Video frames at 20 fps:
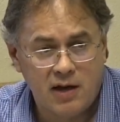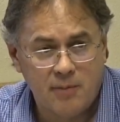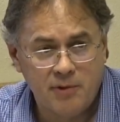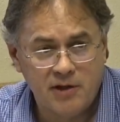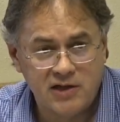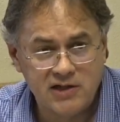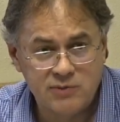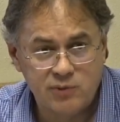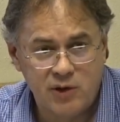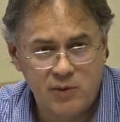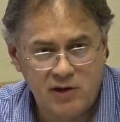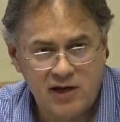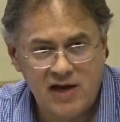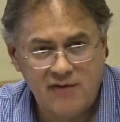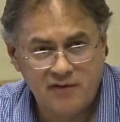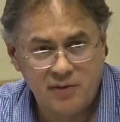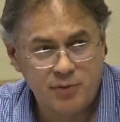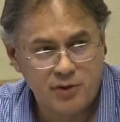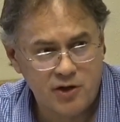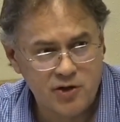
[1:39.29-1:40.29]
because we would have
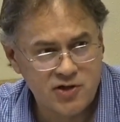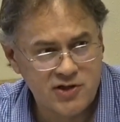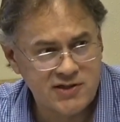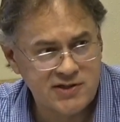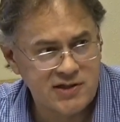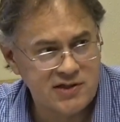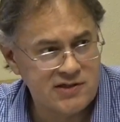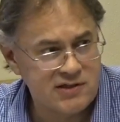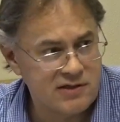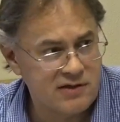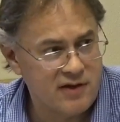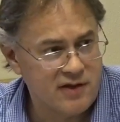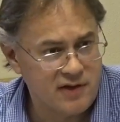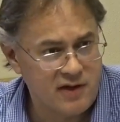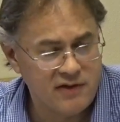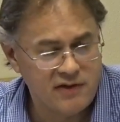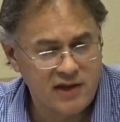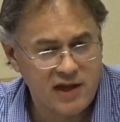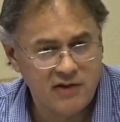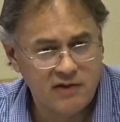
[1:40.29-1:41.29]
to purchase this,
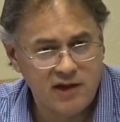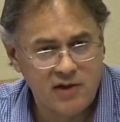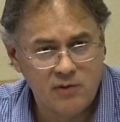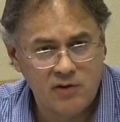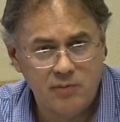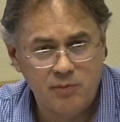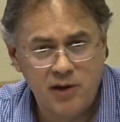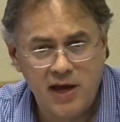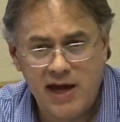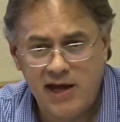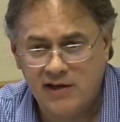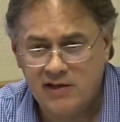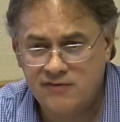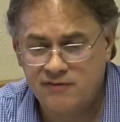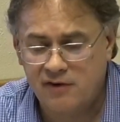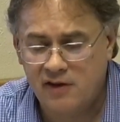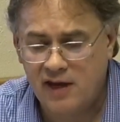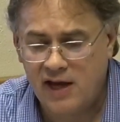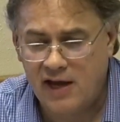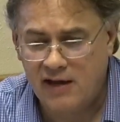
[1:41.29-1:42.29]
and then they would pay us
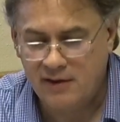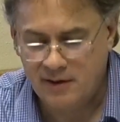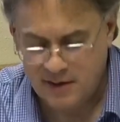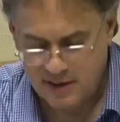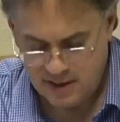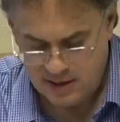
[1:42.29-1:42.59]
for that.